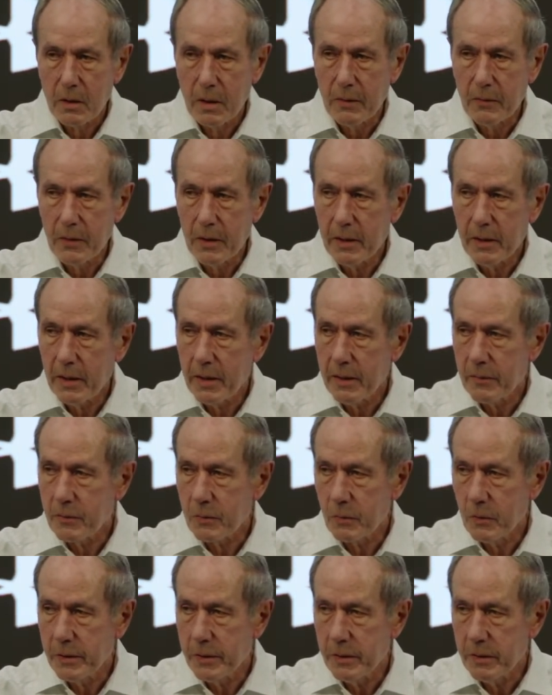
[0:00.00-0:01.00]
And then he had
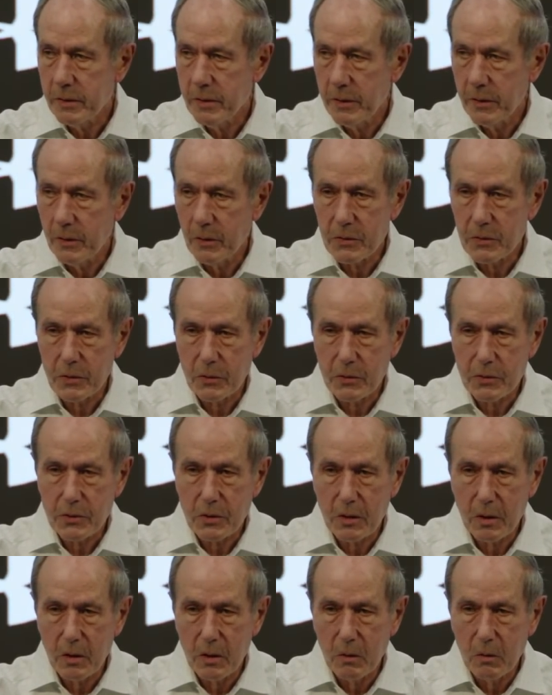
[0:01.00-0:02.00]
3 years or
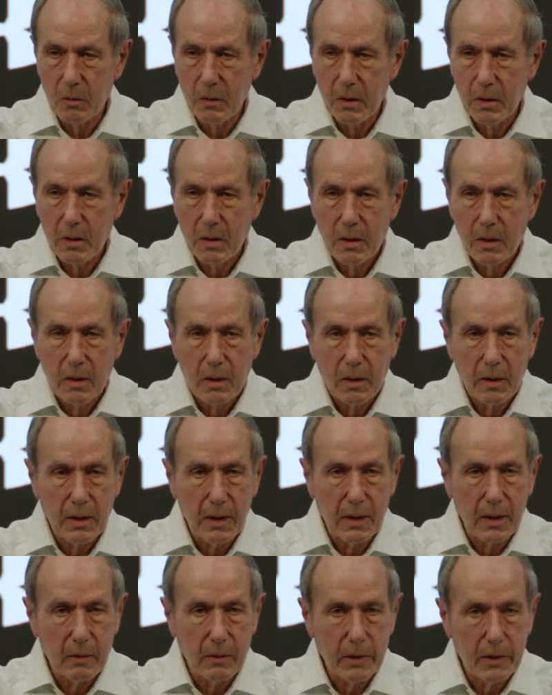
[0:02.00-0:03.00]
so
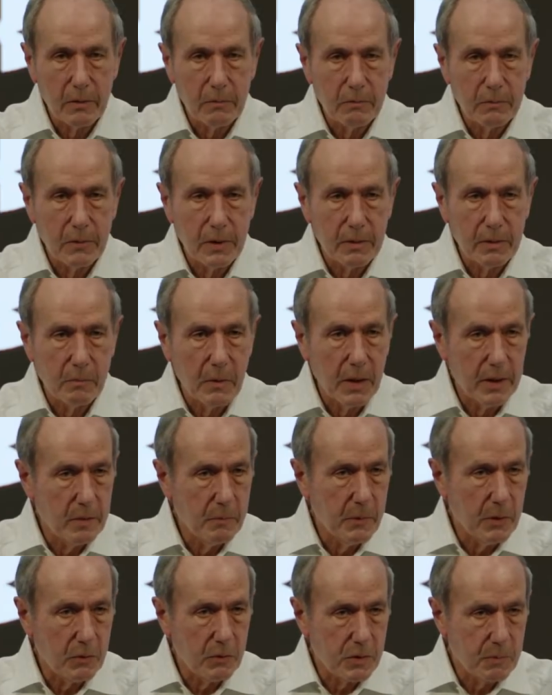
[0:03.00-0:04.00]
at
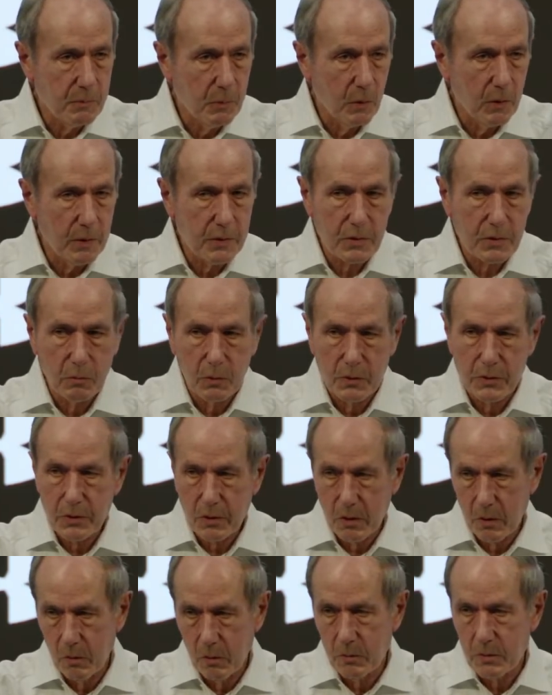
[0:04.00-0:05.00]
Monumental Sports, which
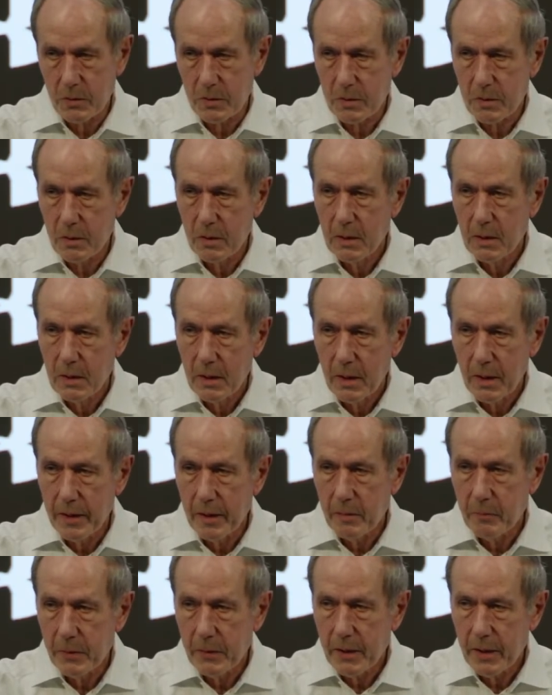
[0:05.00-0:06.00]
owns an
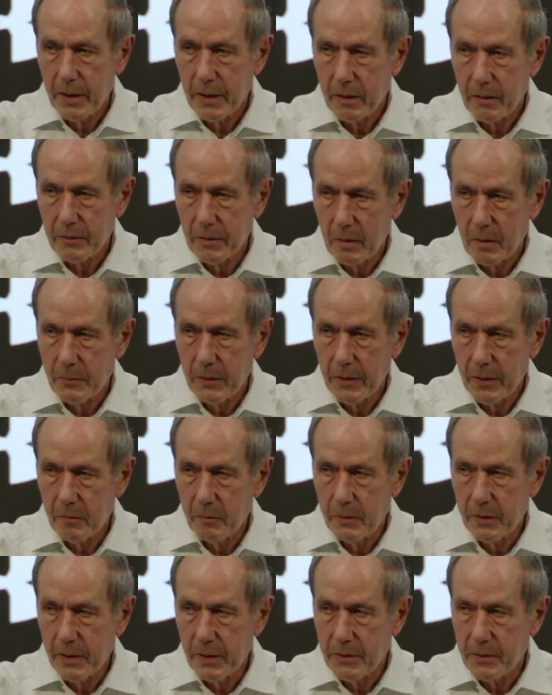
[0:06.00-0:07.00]
NBA and a
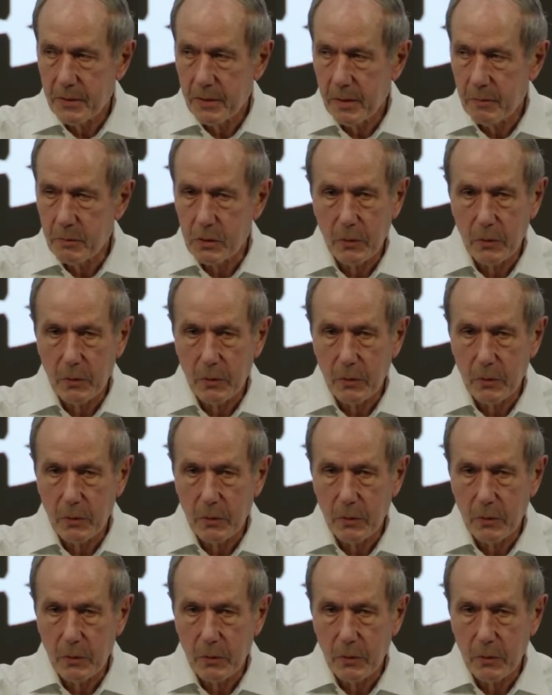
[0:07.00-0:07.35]
WNBA team.